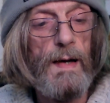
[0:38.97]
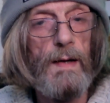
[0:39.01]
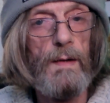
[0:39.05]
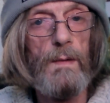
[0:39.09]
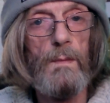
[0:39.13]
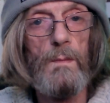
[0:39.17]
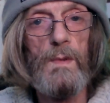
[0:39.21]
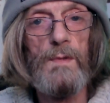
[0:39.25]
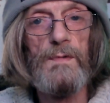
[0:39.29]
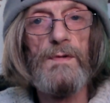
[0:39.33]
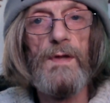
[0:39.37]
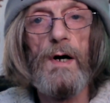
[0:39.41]

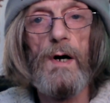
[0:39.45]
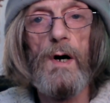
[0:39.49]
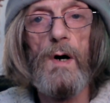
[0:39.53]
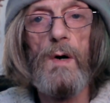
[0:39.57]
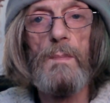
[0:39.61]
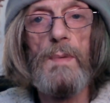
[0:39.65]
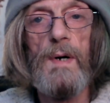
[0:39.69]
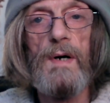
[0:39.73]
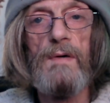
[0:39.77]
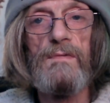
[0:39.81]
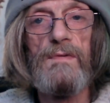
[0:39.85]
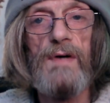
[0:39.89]
with the hope
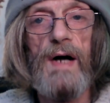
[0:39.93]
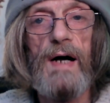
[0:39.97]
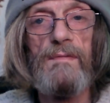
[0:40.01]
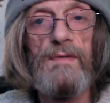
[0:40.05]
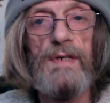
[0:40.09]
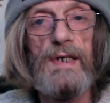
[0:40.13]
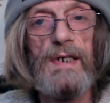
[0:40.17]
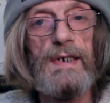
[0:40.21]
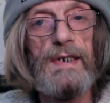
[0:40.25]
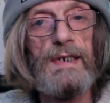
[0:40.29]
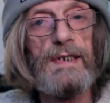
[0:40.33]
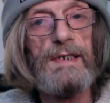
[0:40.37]
of having
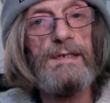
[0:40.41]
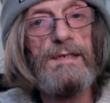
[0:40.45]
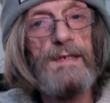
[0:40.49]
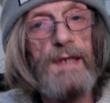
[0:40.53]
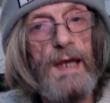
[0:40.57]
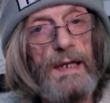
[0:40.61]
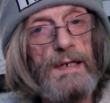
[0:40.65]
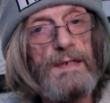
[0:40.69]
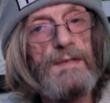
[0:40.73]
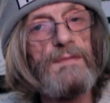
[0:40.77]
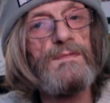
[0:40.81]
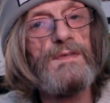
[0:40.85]
an
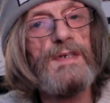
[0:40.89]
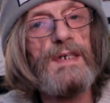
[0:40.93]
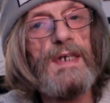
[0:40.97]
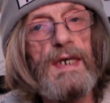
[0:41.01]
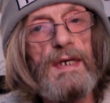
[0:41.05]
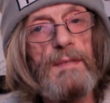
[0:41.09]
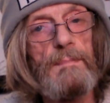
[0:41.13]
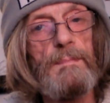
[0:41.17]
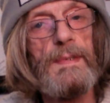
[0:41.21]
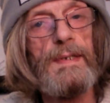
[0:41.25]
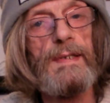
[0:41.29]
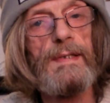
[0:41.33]
incentive to
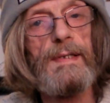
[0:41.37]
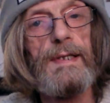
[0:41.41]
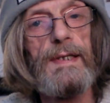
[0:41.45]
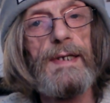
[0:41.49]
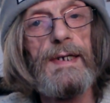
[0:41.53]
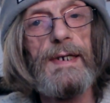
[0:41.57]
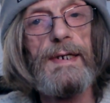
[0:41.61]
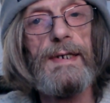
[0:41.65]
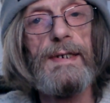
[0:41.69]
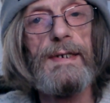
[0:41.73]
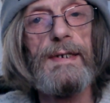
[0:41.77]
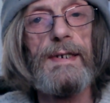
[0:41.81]
keep me
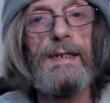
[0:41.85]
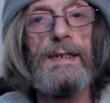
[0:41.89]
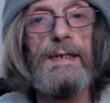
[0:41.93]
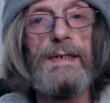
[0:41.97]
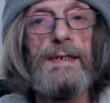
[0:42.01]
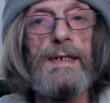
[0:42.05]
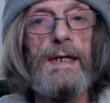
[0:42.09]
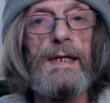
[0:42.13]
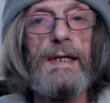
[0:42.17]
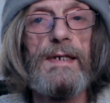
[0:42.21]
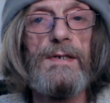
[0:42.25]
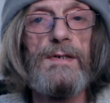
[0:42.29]
clean
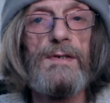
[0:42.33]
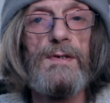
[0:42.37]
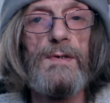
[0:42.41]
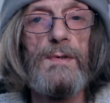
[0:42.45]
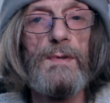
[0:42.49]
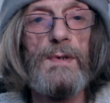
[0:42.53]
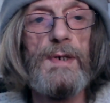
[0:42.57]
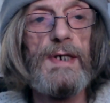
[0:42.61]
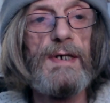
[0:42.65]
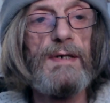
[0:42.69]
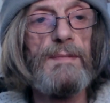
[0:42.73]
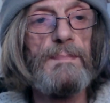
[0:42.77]
and to
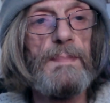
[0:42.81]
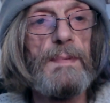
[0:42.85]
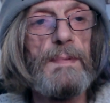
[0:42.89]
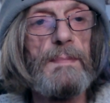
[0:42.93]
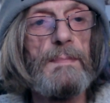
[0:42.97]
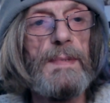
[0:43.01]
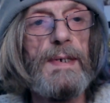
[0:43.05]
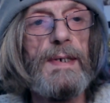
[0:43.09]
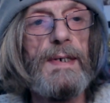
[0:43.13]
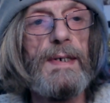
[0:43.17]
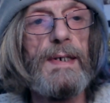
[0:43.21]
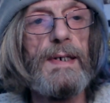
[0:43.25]
keep
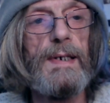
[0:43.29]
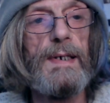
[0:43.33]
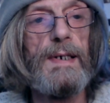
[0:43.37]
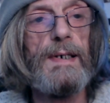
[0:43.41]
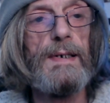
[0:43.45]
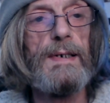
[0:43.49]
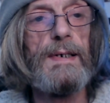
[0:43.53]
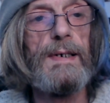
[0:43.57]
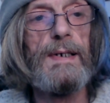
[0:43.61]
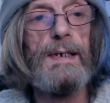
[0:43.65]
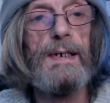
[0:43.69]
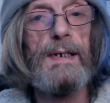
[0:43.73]
me
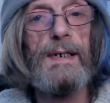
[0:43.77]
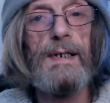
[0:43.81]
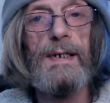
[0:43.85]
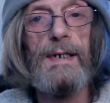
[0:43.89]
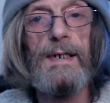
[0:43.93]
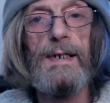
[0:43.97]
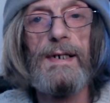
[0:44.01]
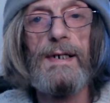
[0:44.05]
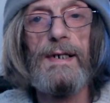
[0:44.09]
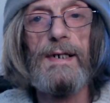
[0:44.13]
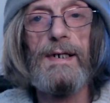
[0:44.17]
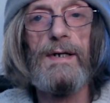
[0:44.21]

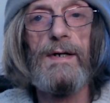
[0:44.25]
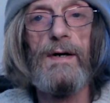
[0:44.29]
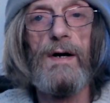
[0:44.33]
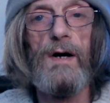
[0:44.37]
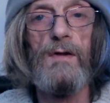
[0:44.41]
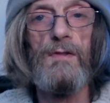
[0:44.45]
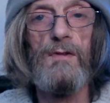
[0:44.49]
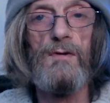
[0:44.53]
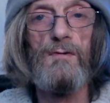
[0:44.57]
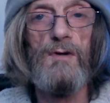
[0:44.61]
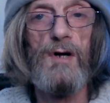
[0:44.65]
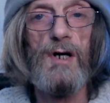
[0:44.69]
on
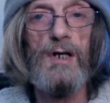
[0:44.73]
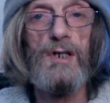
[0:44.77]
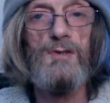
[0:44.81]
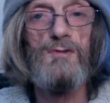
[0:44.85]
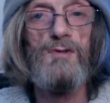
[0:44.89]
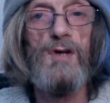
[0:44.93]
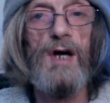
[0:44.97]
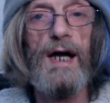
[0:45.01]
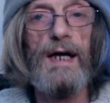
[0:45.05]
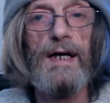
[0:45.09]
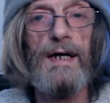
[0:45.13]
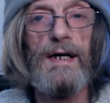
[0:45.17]
the right
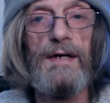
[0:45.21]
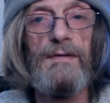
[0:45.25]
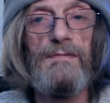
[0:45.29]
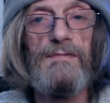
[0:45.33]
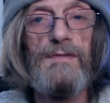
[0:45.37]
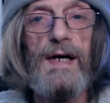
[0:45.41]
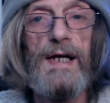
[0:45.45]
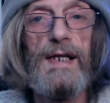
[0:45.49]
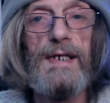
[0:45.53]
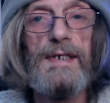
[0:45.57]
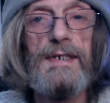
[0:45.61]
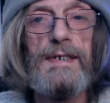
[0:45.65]
track. I
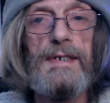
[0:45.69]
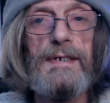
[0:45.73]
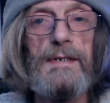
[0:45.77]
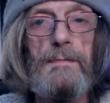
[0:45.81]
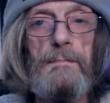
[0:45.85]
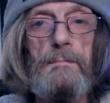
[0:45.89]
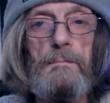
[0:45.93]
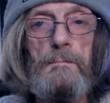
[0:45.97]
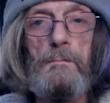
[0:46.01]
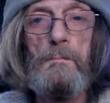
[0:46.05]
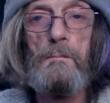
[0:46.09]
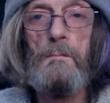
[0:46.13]
felt
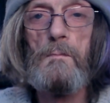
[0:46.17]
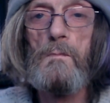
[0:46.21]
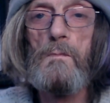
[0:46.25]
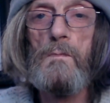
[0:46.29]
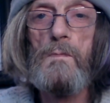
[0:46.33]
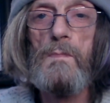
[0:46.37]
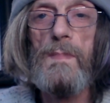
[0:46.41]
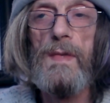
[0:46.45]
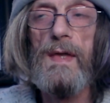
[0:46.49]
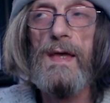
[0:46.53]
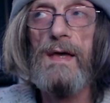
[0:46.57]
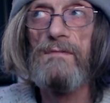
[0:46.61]

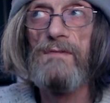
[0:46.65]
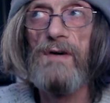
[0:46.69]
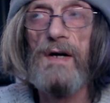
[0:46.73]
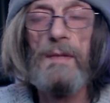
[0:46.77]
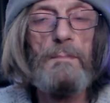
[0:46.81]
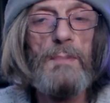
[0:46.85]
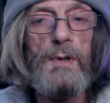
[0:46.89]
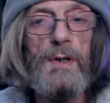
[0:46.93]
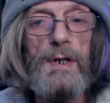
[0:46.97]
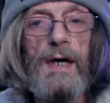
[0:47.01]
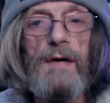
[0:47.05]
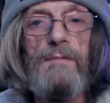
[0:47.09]
if I
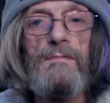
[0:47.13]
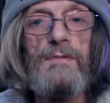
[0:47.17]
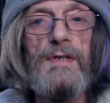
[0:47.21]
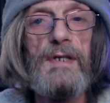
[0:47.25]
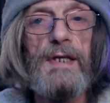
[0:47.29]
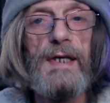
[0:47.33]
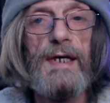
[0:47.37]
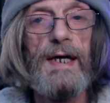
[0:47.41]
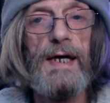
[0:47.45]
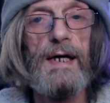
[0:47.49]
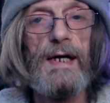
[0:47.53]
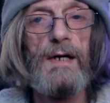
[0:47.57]
put
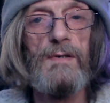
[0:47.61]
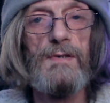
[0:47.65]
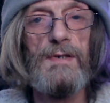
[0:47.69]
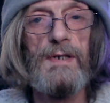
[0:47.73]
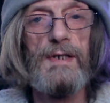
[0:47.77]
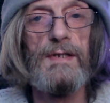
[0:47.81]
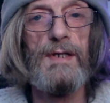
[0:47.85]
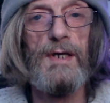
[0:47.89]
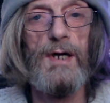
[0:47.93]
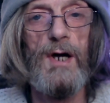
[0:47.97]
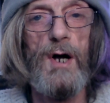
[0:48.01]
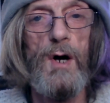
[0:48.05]
everything out in
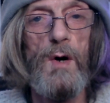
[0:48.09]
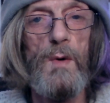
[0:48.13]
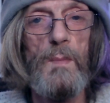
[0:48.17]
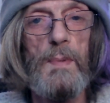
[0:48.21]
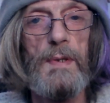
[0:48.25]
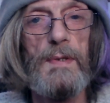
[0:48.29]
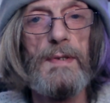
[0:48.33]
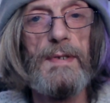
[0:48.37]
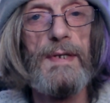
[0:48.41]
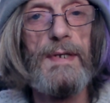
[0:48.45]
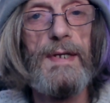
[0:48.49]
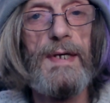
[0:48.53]
the
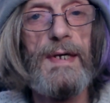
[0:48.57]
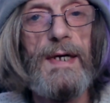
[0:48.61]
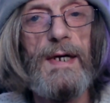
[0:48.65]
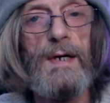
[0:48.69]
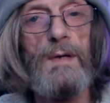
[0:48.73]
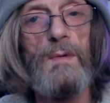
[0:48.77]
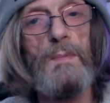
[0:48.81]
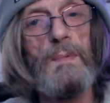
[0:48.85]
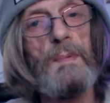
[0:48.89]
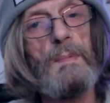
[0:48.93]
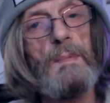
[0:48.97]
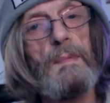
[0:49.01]
open,
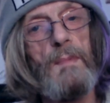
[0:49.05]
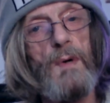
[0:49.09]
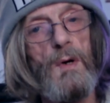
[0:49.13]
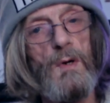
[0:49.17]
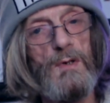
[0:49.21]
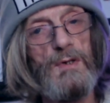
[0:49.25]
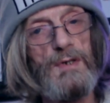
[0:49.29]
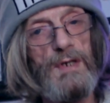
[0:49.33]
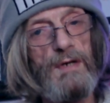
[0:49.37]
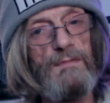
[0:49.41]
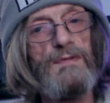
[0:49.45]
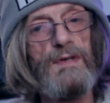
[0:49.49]
it would be more
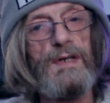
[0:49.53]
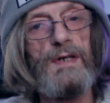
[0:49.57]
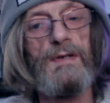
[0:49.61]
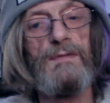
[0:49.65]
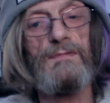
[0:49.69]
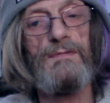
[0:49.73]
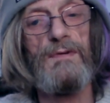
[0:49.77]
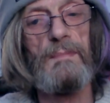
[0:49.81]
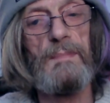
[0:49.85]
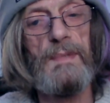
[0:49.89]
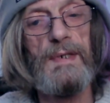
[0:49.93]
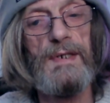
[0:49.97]
difficult
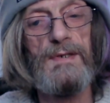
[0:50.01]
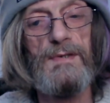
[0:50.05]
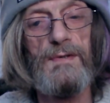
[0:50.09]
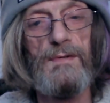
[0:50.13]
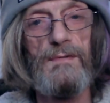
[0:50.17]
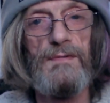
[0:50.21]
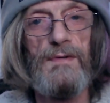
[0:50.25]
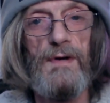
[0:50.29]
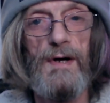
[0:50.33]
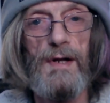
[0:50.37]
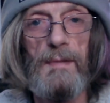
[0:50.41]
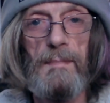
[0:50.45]
for me to
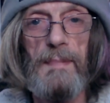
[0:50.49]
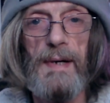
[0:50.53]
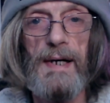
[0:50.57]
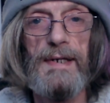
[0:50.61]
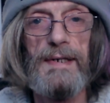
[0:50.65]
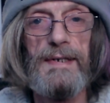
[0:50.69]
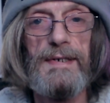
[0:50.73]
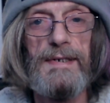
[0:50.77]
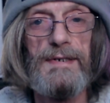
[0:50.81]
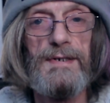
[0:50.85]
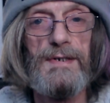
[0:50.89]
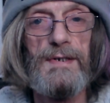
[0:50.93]
fall back
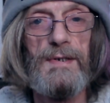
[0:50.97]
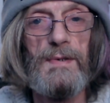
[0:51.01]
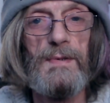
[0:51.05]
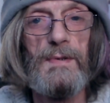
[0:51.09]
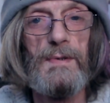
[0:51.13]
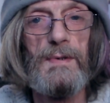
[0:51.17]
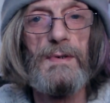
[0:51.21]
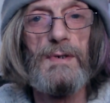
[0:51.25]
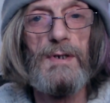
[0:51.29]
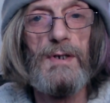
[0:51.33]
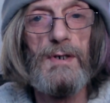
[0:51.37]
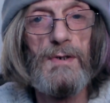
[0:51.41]

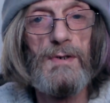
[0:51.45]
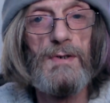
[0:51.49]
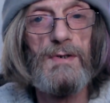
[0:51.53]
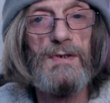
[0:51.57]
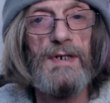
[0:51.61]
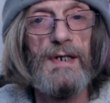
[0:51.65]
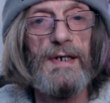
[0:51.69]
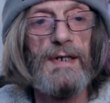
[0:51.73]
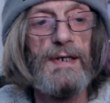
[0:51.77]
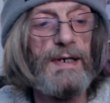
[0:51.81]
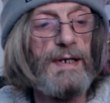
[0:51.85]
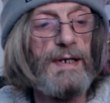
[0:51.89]
into using